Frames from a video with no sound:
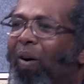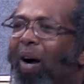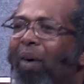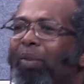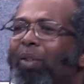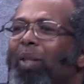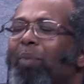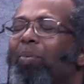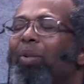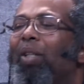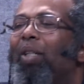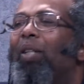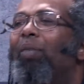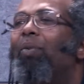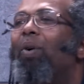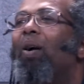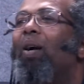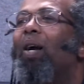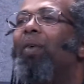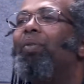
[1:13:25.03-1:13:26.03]
Oh, I was completely
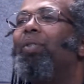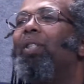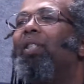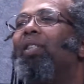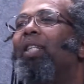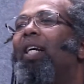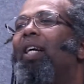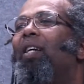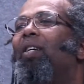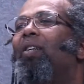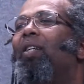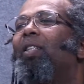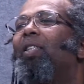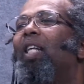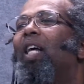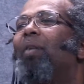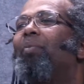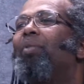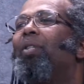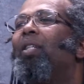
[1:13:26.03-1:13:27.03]
wrong. I was going to say Hunter S.
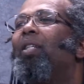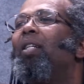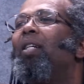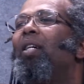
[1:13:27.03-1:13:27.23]
Thompson.